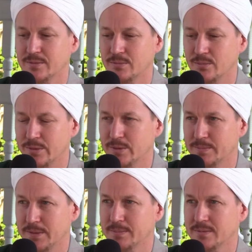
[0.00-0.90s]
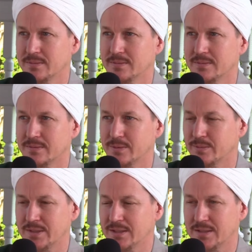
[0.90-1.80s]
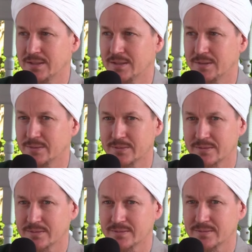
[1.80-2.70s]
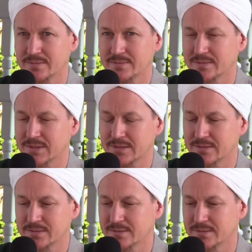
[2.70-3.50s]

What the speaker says: Real people don't need anything else but us.